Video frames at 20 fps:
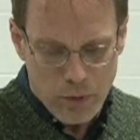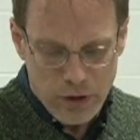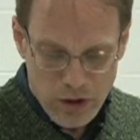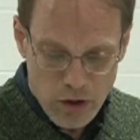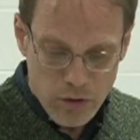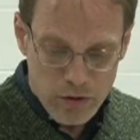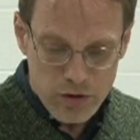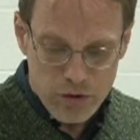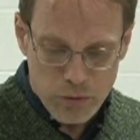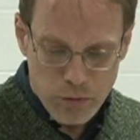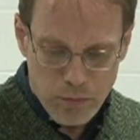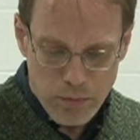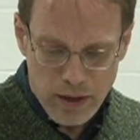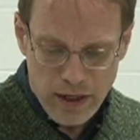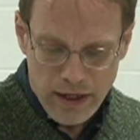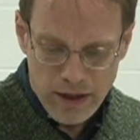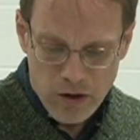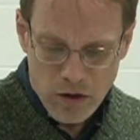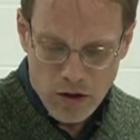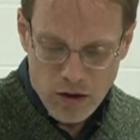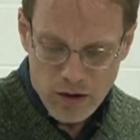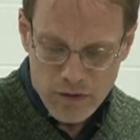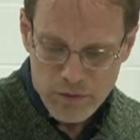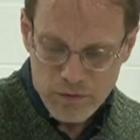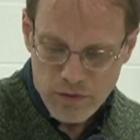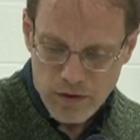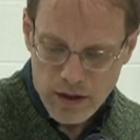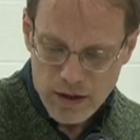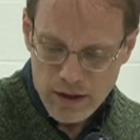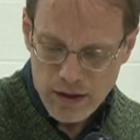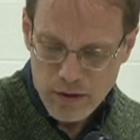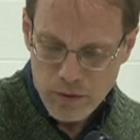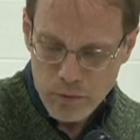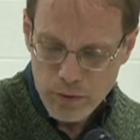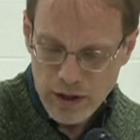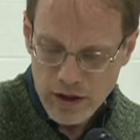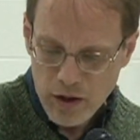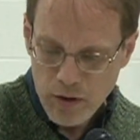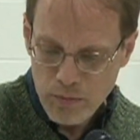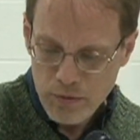We know this will pay off.
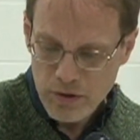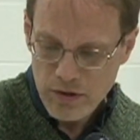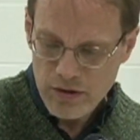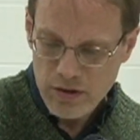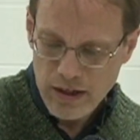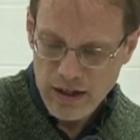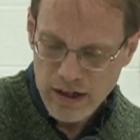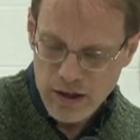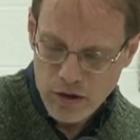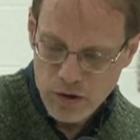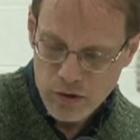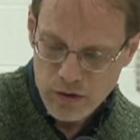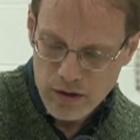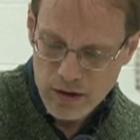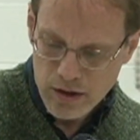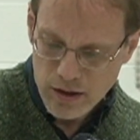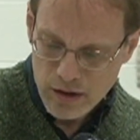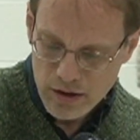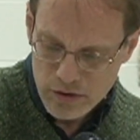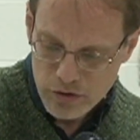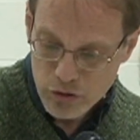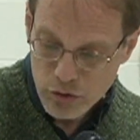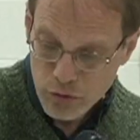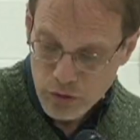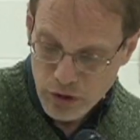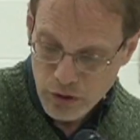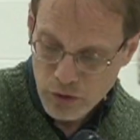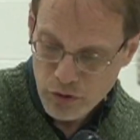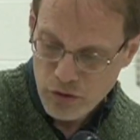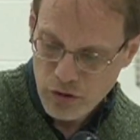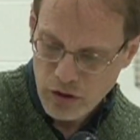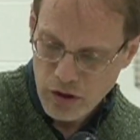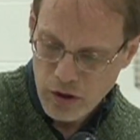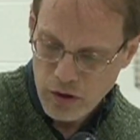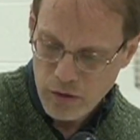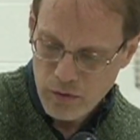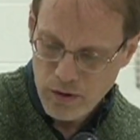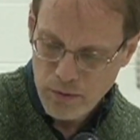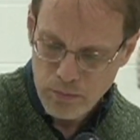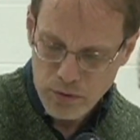We helped the town 2 years
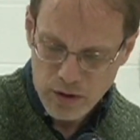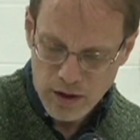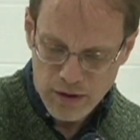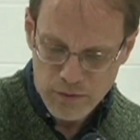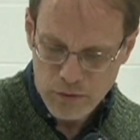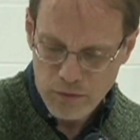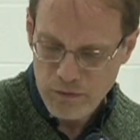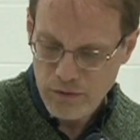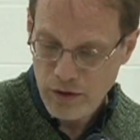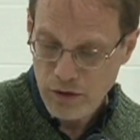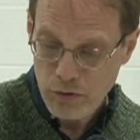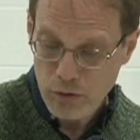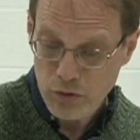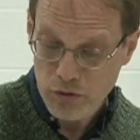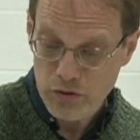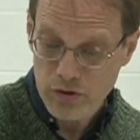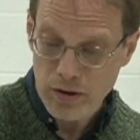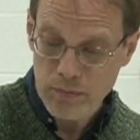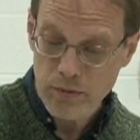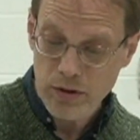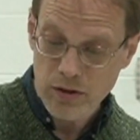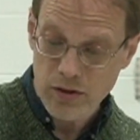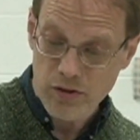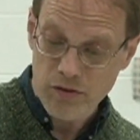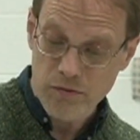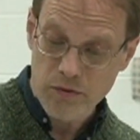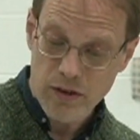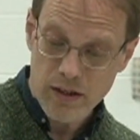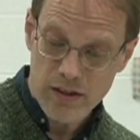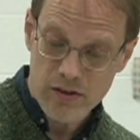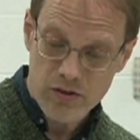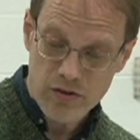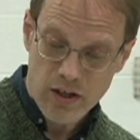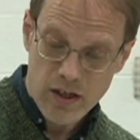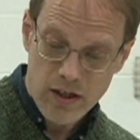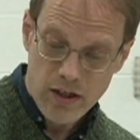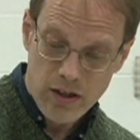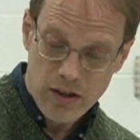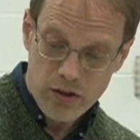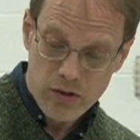ago apply for federal stimulus funds
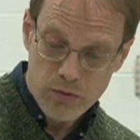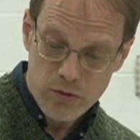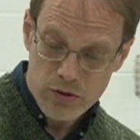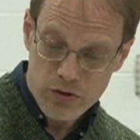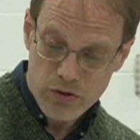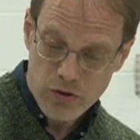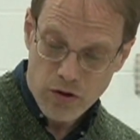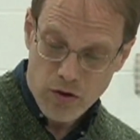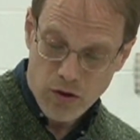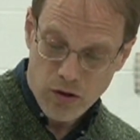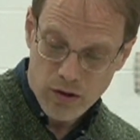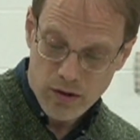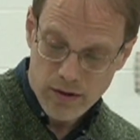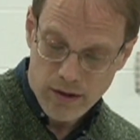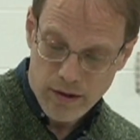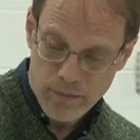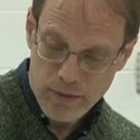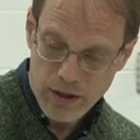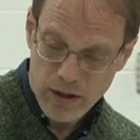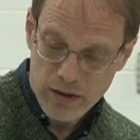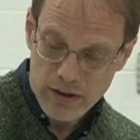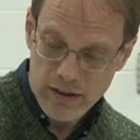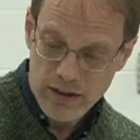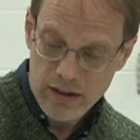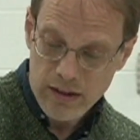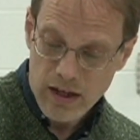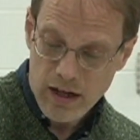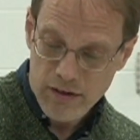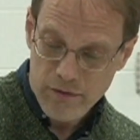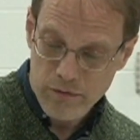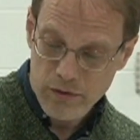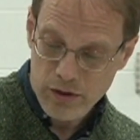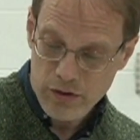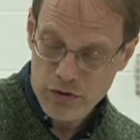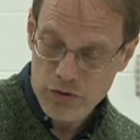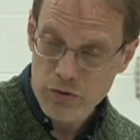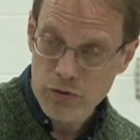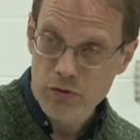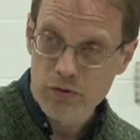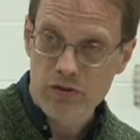to install LED light
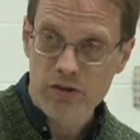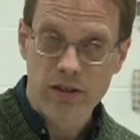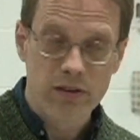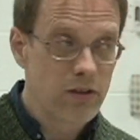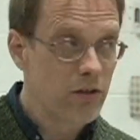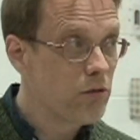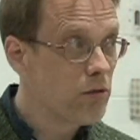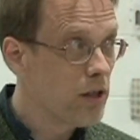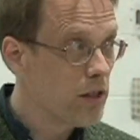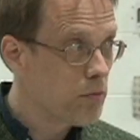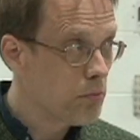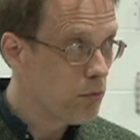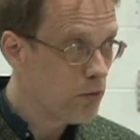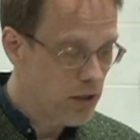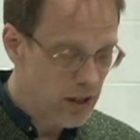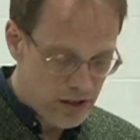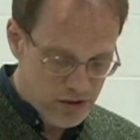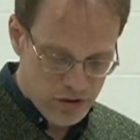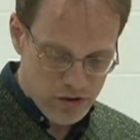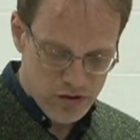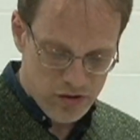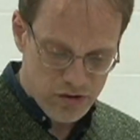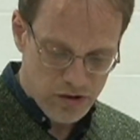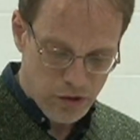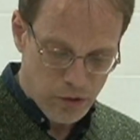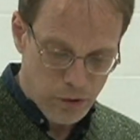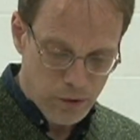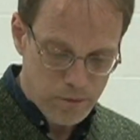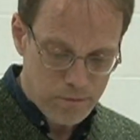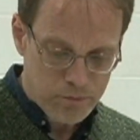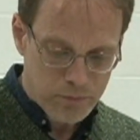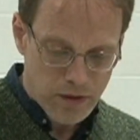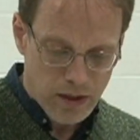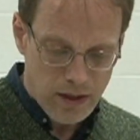fixtures in the transportation center